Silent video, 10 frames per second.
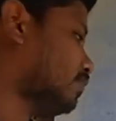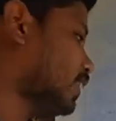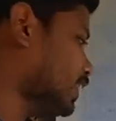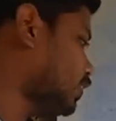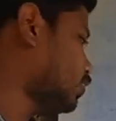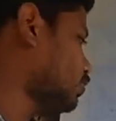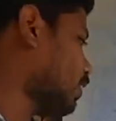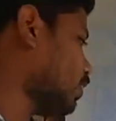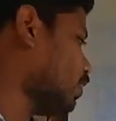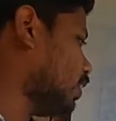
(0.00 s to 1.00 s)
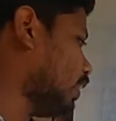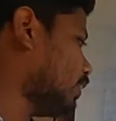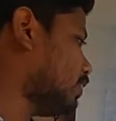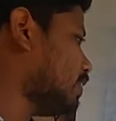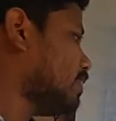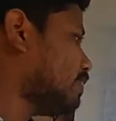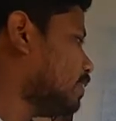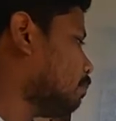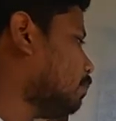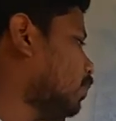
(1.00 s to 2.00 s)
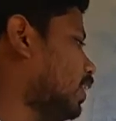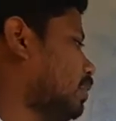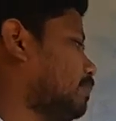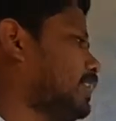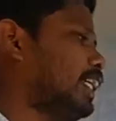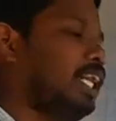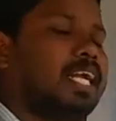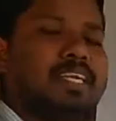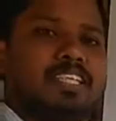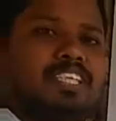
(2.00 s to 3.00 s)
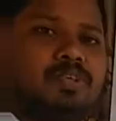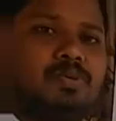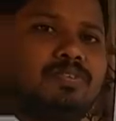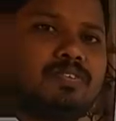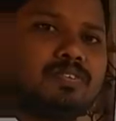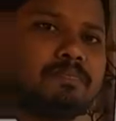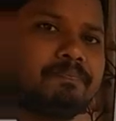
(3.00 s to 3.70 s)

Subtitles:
tissues are called simple epithelial tissues.